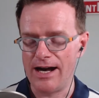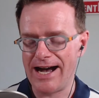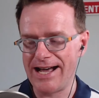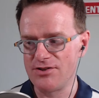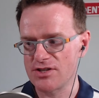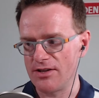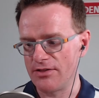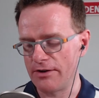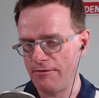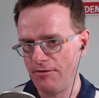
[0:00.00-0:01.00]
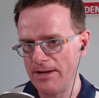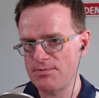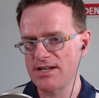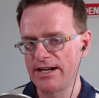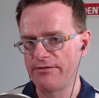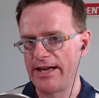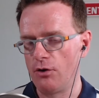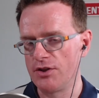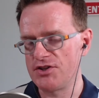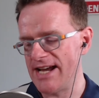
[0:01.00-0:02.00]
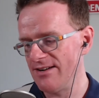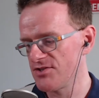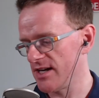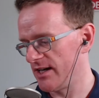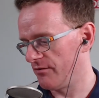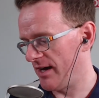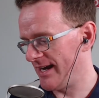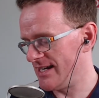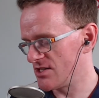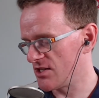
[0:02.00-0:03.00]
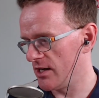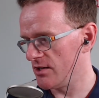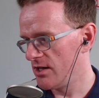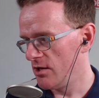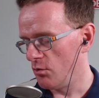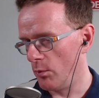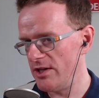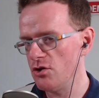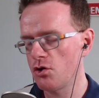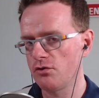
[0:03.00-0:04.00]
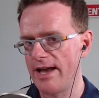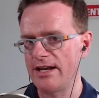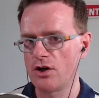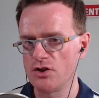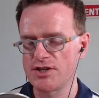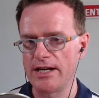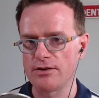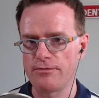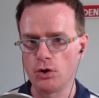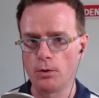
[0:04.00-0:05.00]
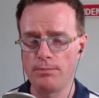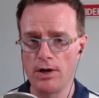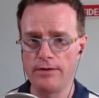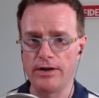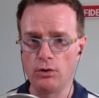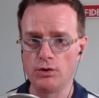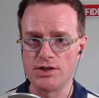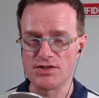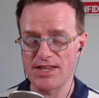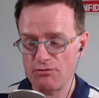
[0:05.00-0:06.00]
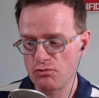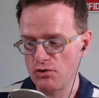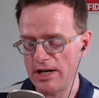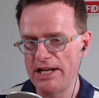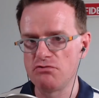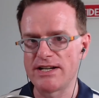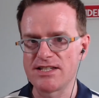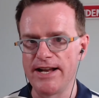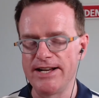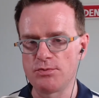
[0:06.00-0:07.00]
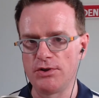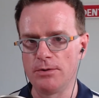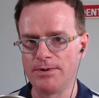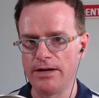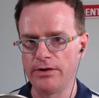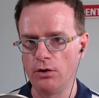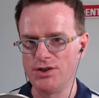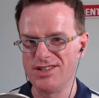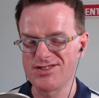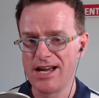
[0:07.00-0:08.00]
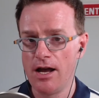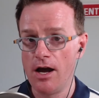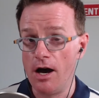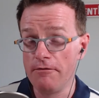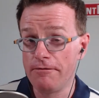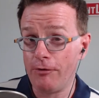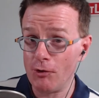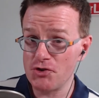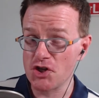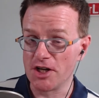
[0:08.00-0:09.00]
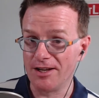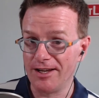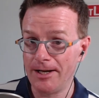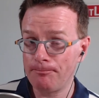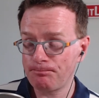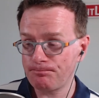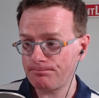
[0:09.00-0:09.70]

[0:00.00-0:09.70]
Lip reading: And the flip side of that, or the downside of that, is that when you create content for your perfect audience that really resonates with your perfect audience, unfortunately,